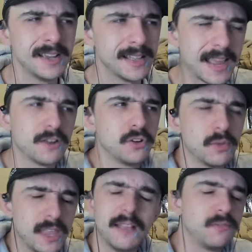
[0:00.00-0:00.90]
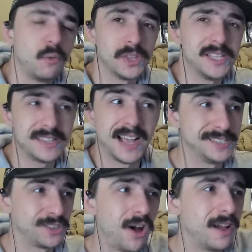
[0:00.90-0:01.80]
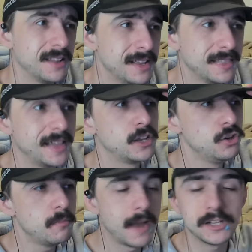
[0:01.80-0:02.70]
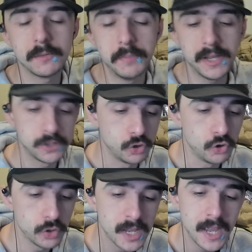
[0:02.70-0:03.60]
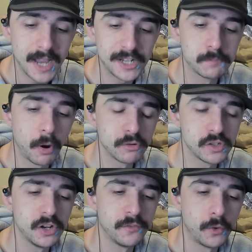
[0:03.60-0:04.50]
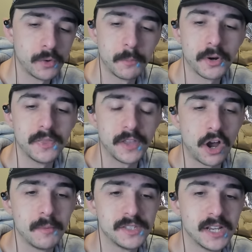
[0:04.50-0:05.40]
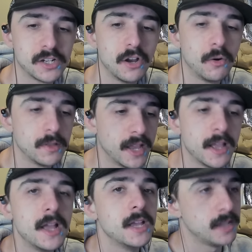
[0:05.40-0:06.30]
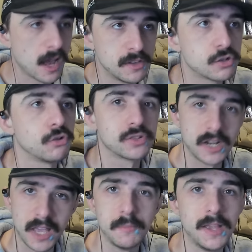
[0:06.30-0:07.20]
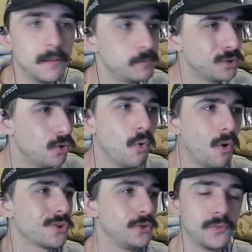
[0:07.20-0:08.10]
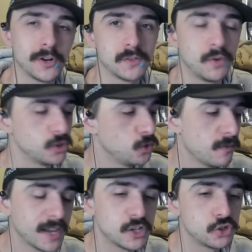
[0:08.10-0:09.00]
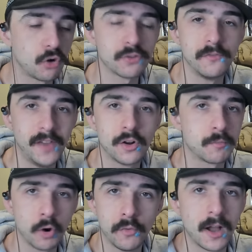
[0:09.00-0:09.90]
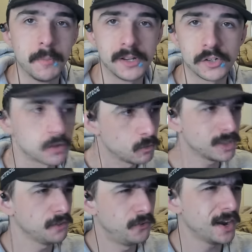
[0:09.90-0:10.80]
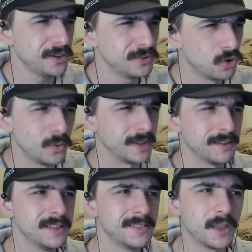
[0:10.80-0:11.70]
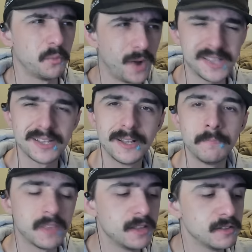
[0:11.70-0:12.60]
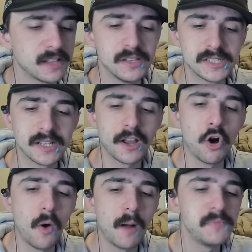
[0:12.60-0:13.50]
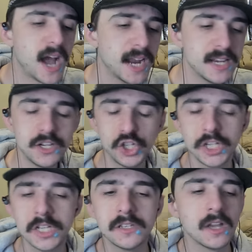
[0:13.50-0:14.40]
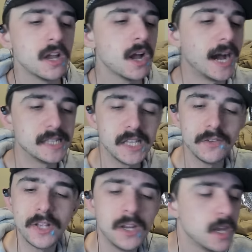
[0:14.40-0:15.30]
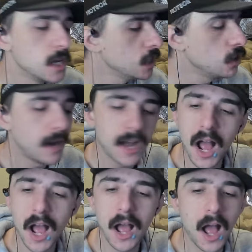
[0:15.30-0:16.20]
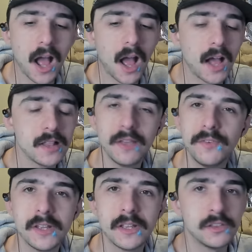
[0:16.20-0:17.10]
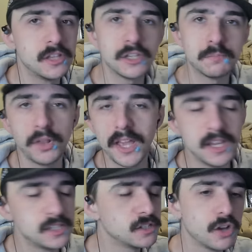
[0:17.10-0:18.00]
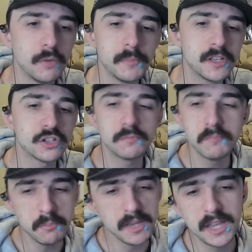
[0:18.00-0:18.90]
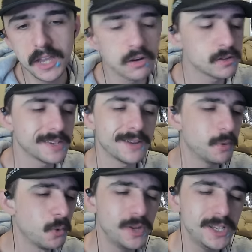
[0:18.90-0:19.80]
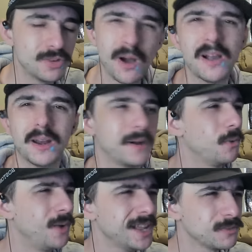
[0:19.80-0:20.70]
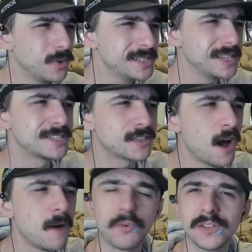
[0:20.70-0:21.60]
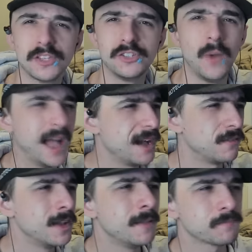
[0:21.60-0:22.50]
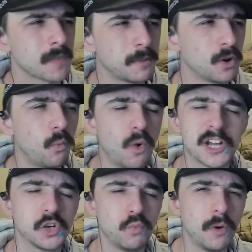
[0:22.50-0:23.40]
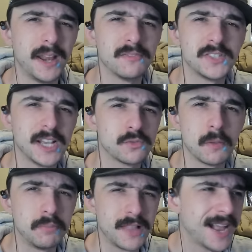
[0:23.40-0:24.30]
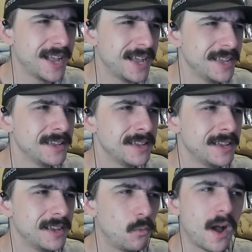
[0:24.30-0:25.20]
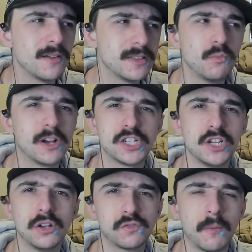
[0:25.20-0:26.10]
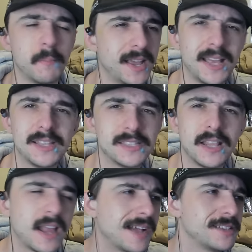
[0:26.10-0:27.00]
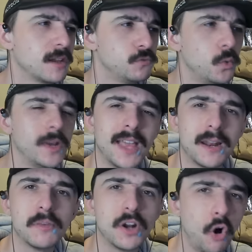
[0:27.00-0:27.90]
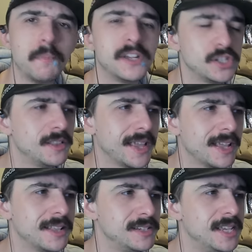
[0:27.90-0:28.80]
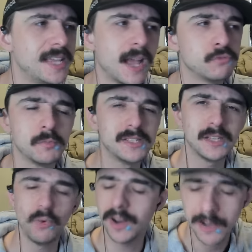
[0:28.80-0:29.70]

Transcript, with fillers: Like, I don't know what the, what these guys thought. Like, can you imagine being a dude and just posting your phone number in the comment section, going like, "Yeah, this girl's gonna hit me up." Dude, who are you? First of all, you have like a Darth Vader profile picture. What the fuck are you doing? Like, what? And he's like listening, like, oh, I'm nine inches. I live in, you know, I, I, I live in this place, and it's gonna be because meet me here. It's like, bro, what are you talking about? What what is this thought process you have? I'm gonna watch a woman have sex with a black guy while he while she looks for mayonnaise, and then as I'm doing that, I'm gonna hope that she like DMs me somewhere.